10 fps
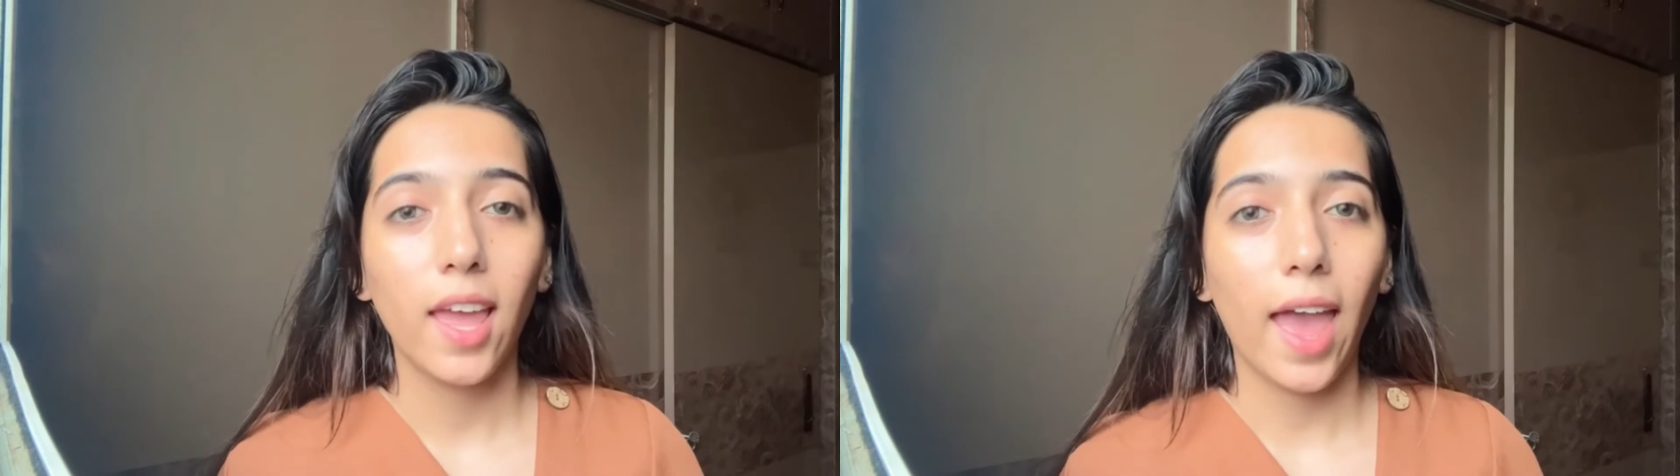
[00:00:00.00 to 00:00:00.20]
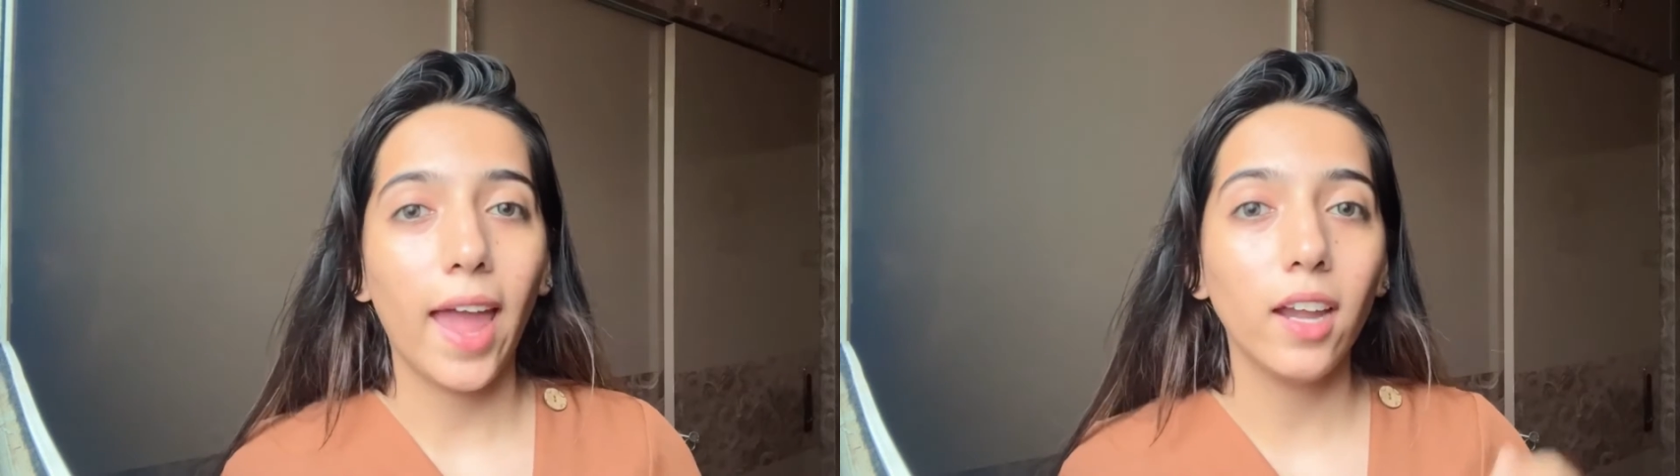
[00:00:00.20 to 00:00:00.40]

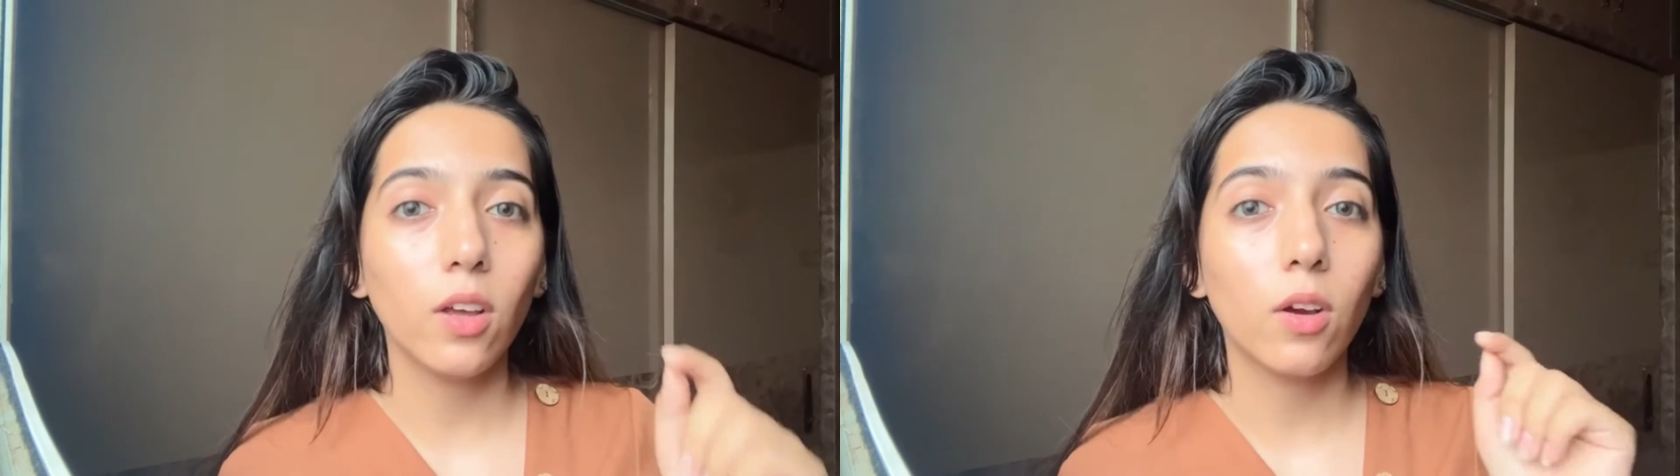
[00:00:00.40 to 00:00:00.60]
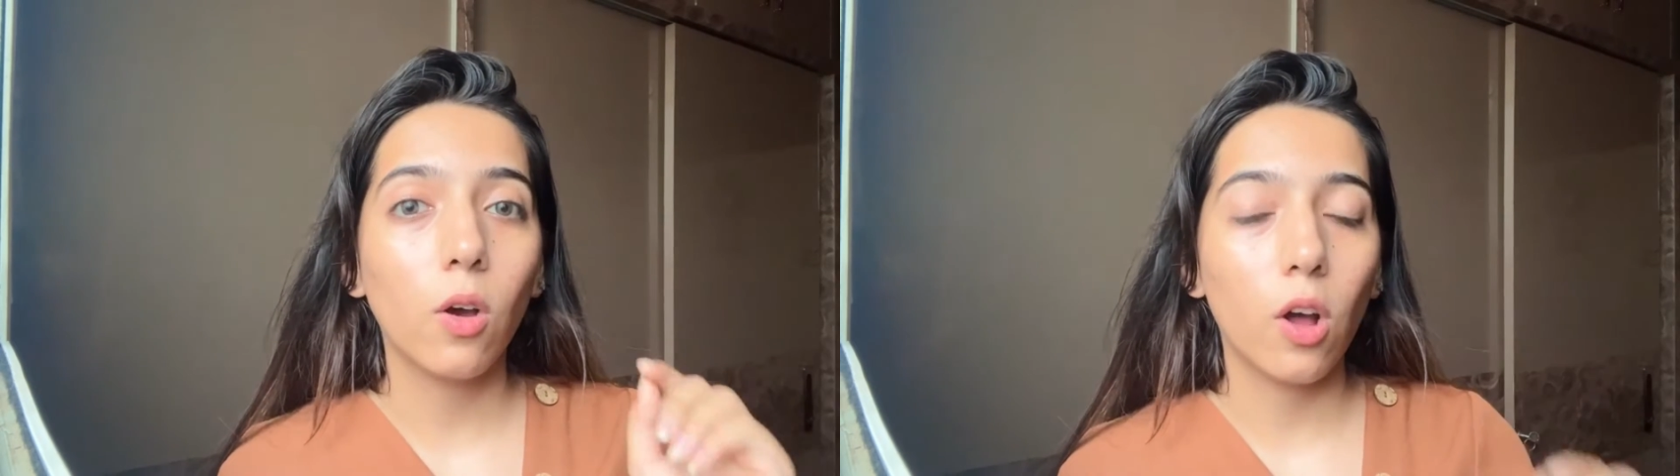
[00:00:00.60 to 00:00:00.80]
and
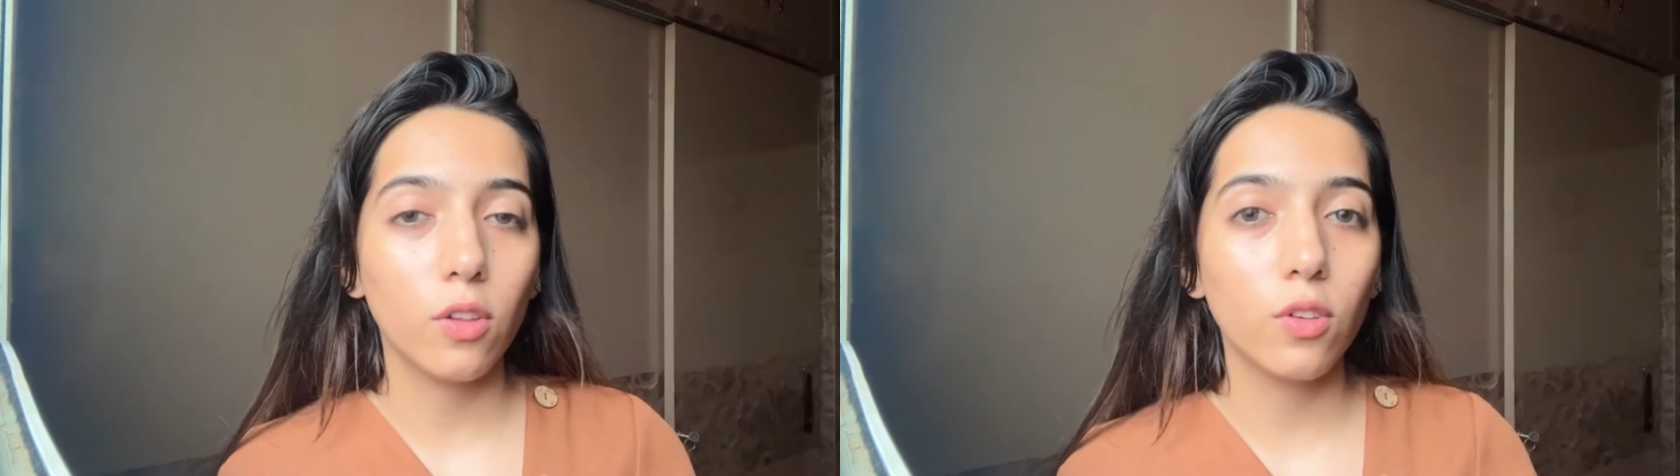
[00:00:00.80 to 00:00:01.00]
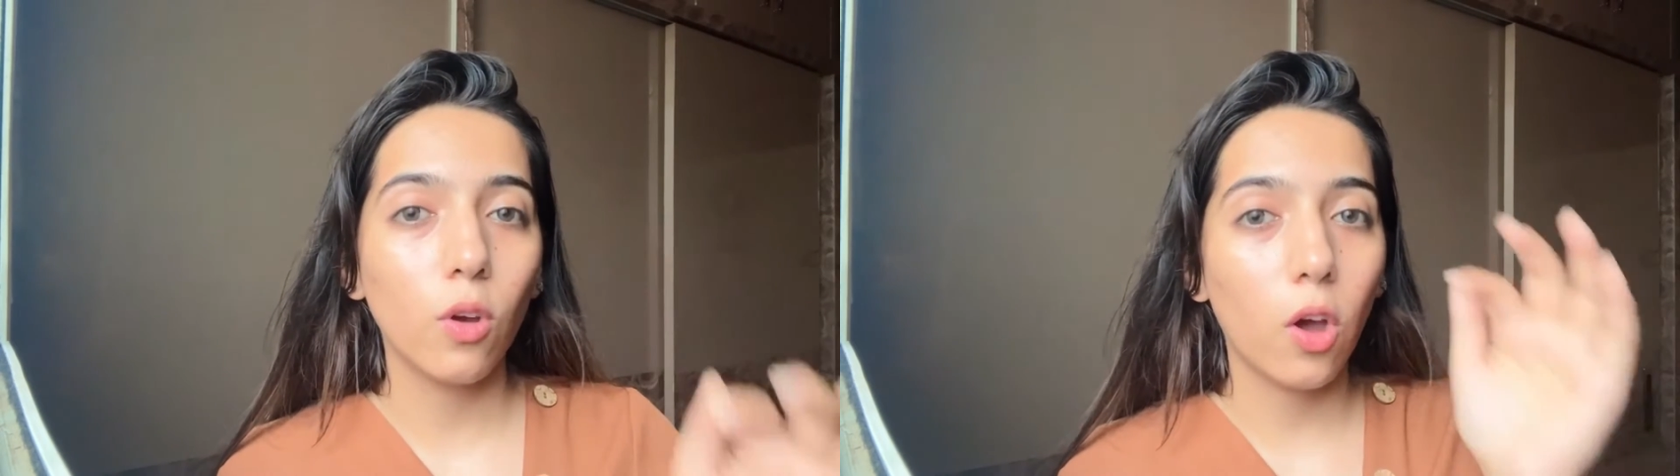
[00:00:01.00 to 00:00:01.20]

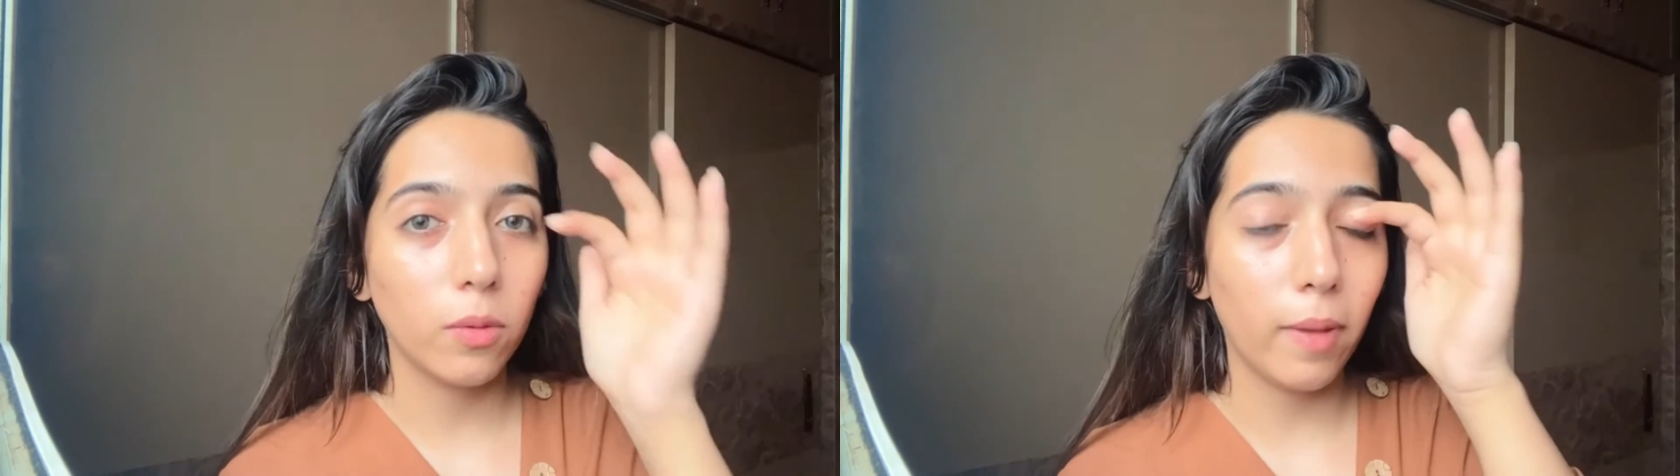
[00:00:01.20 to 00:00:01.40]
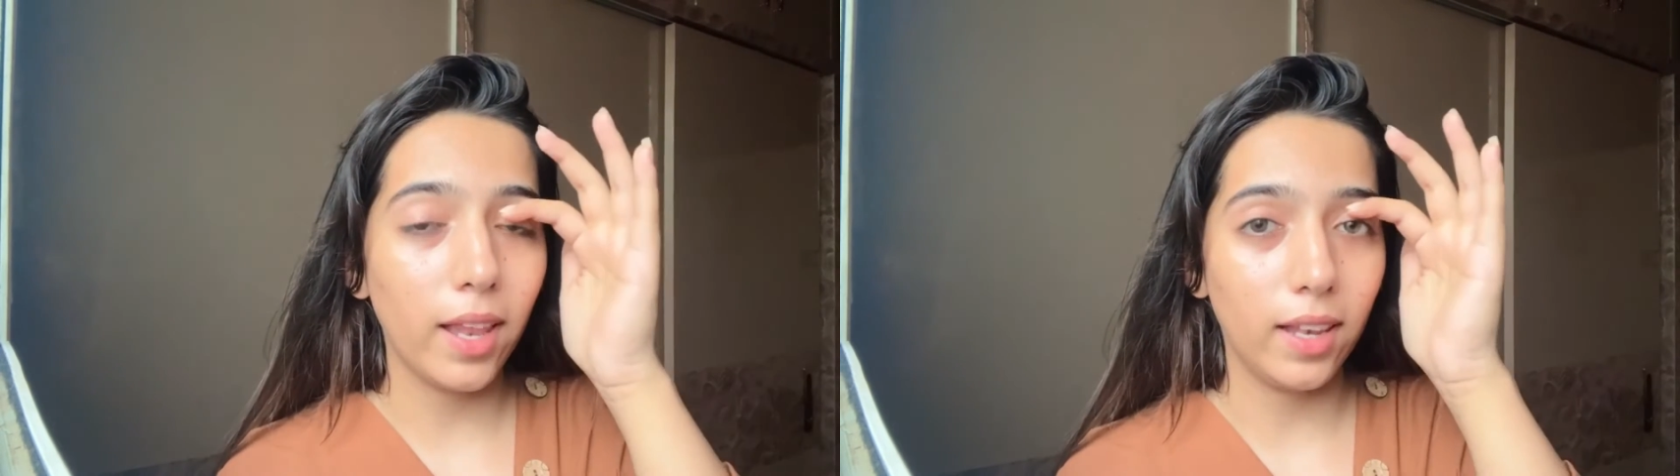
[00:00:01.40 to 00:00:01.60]
also
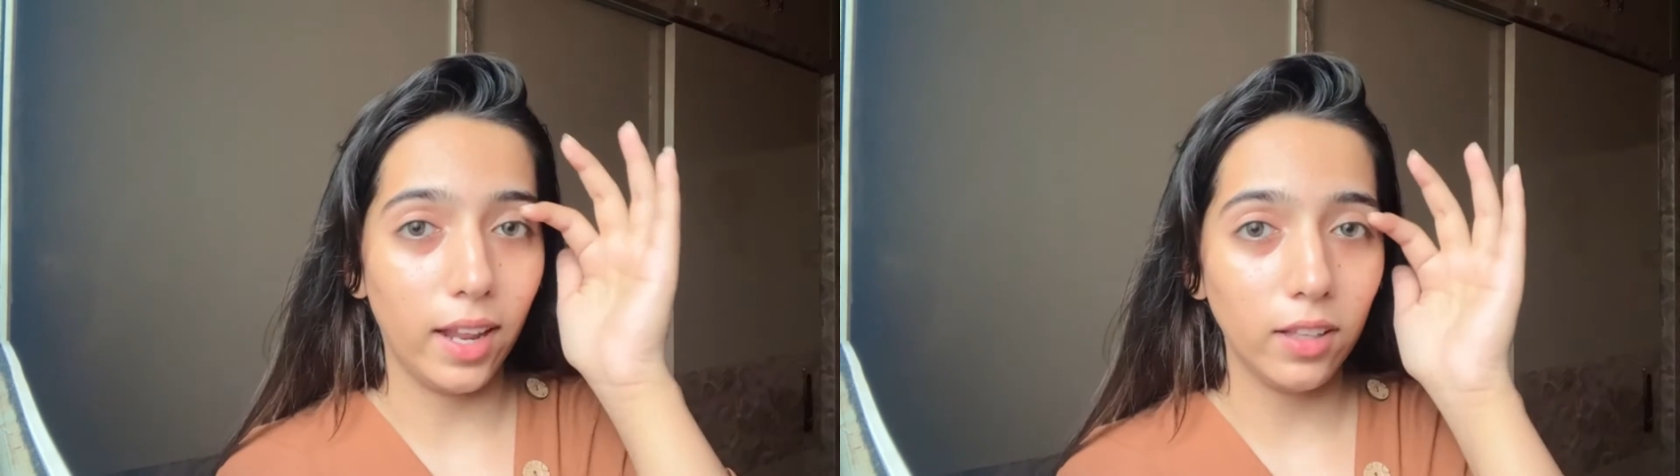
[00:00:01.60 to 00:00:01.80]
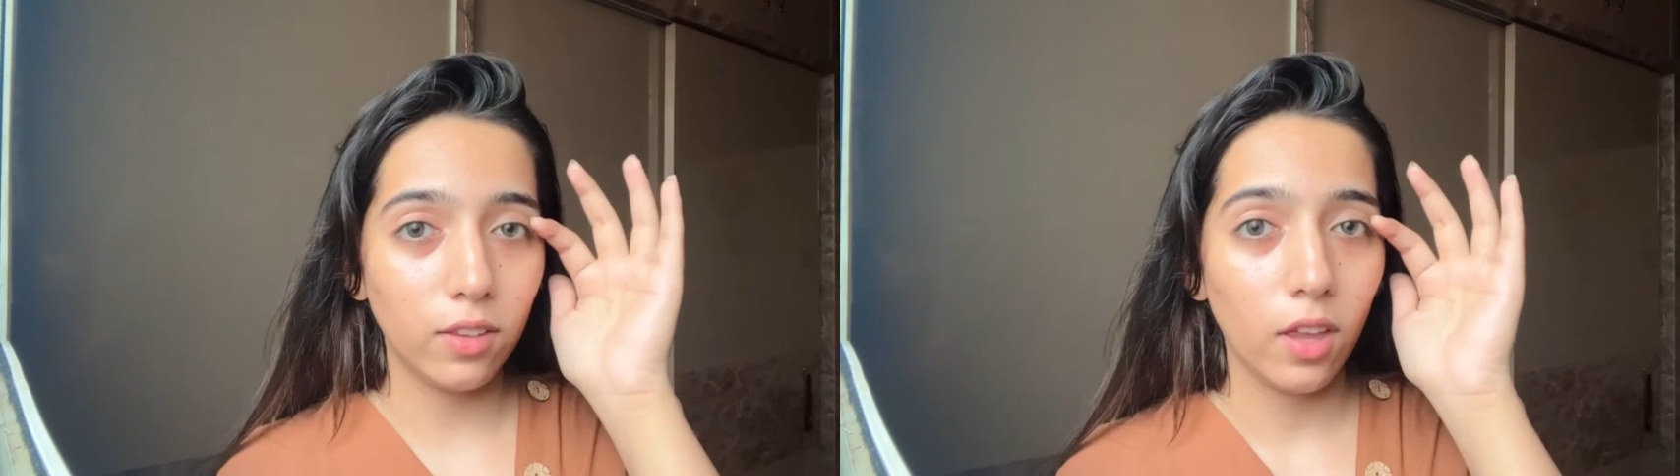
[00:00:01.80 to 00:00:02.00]
on my
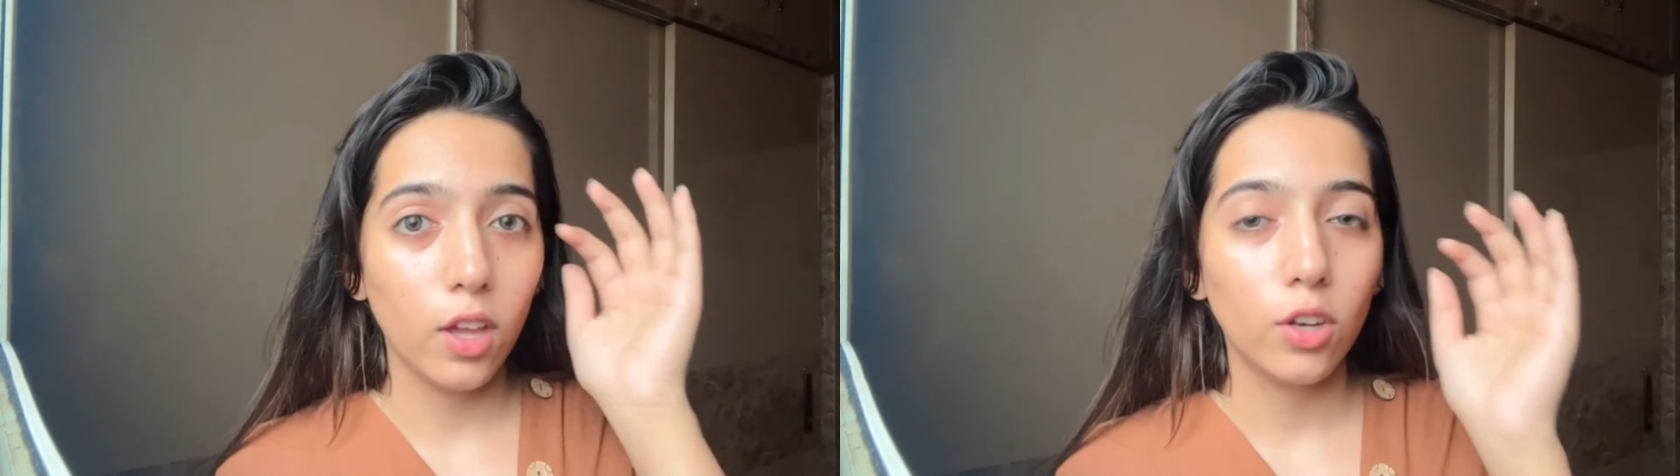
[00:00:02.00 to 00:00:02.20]
lids